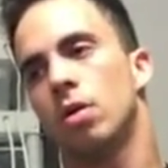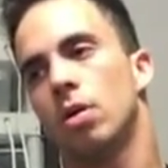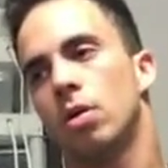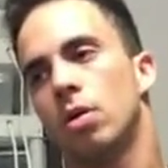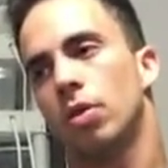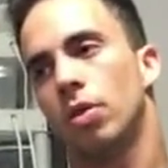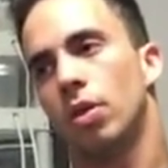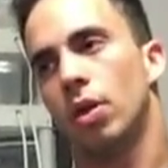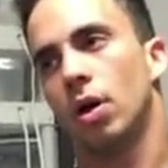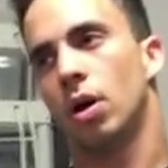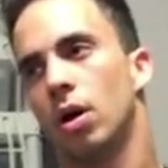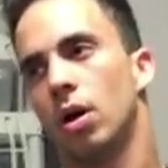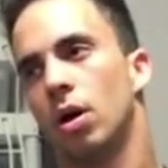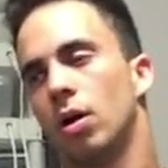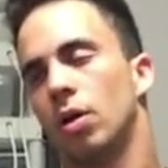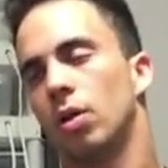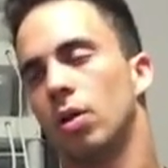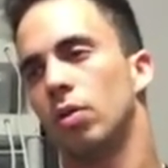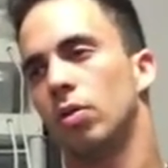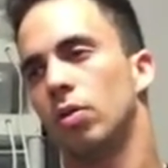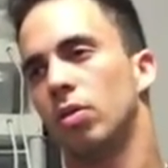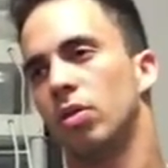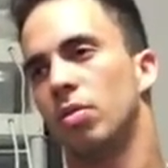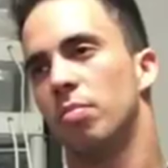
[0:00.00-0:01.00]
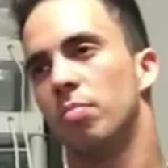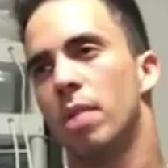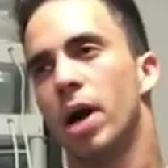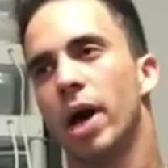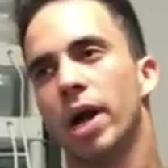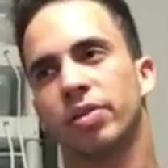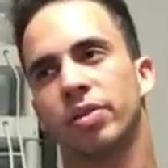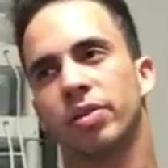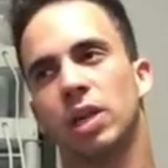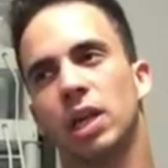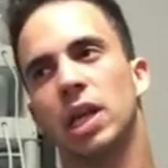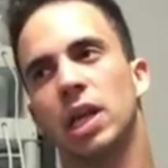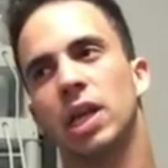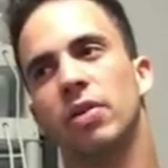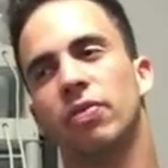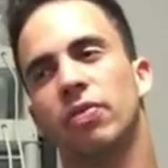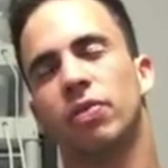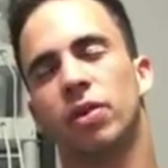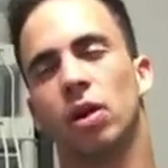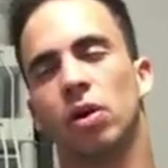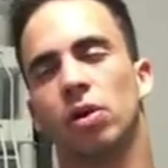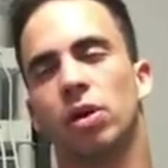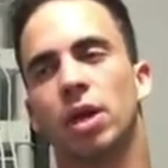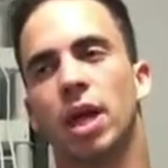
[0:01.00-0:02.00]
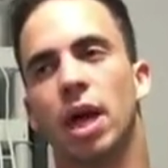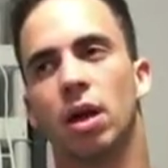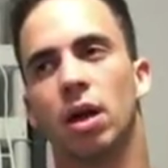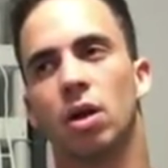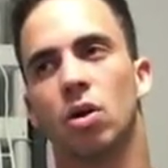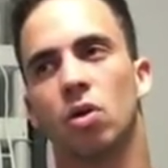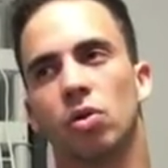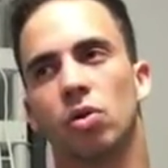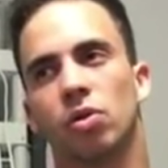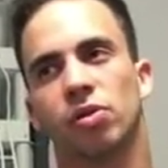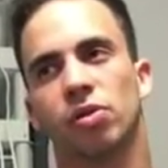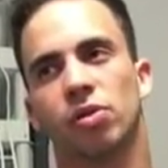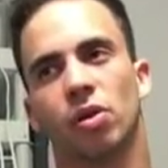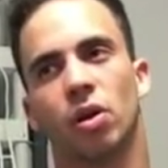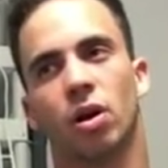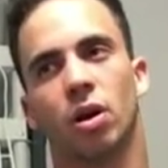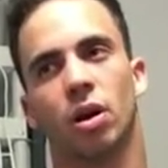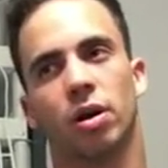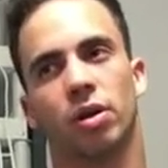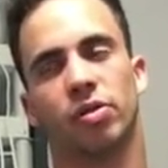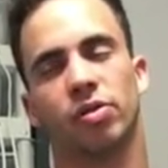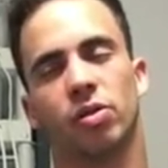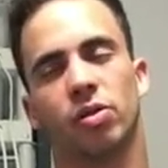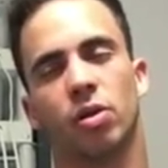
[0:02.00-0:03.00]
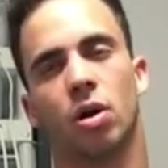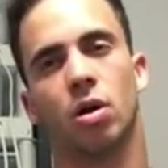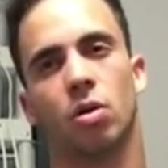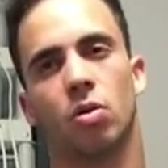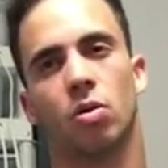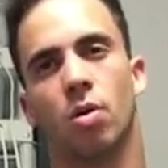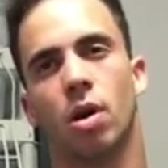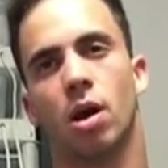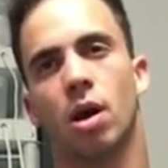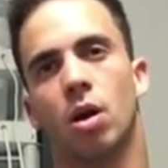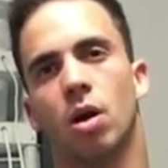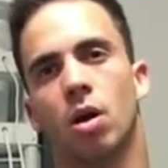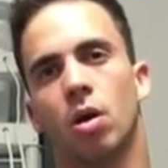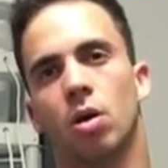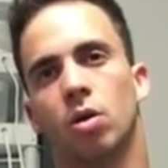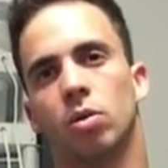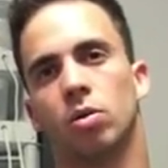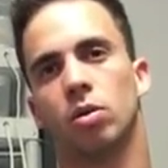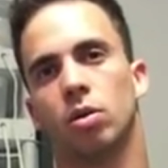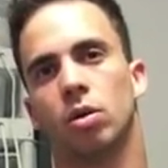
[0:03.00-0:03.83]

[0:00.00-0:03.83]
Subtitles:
The Mossy leaf-tailed geckos are gonna start around